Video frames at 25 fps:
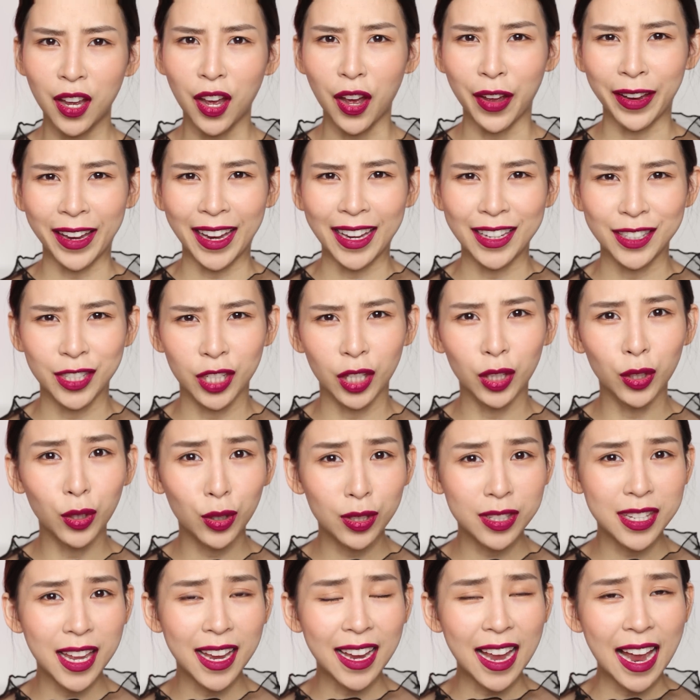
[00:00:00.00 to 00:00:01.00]
Okay, so it
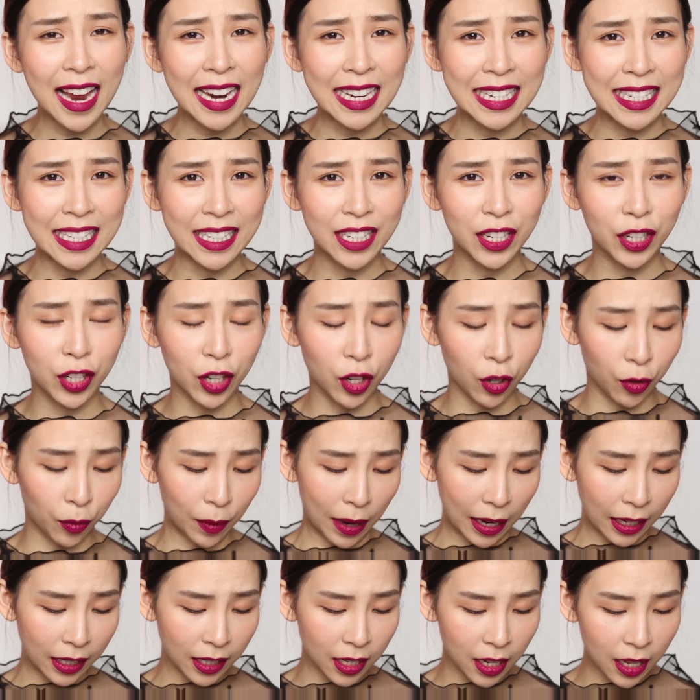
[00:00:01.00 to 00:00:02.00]
looks like I did it
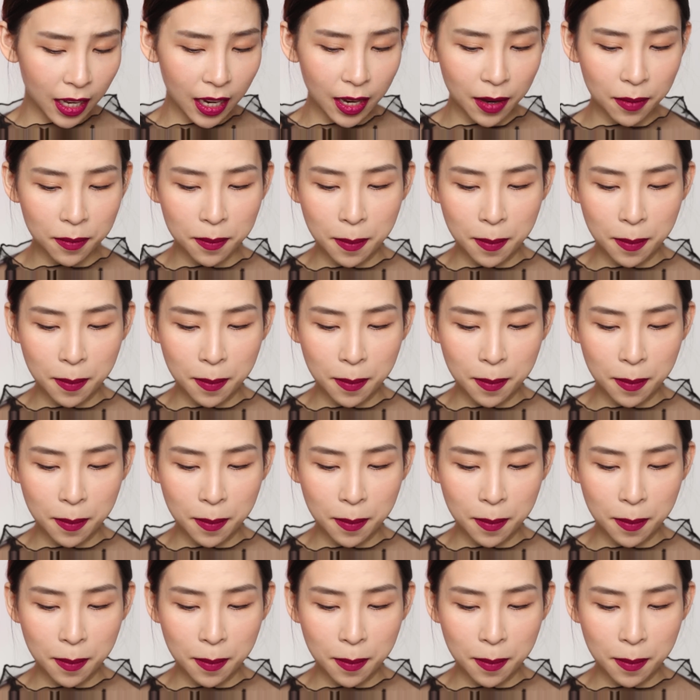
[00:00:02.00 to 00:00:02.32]
correctly.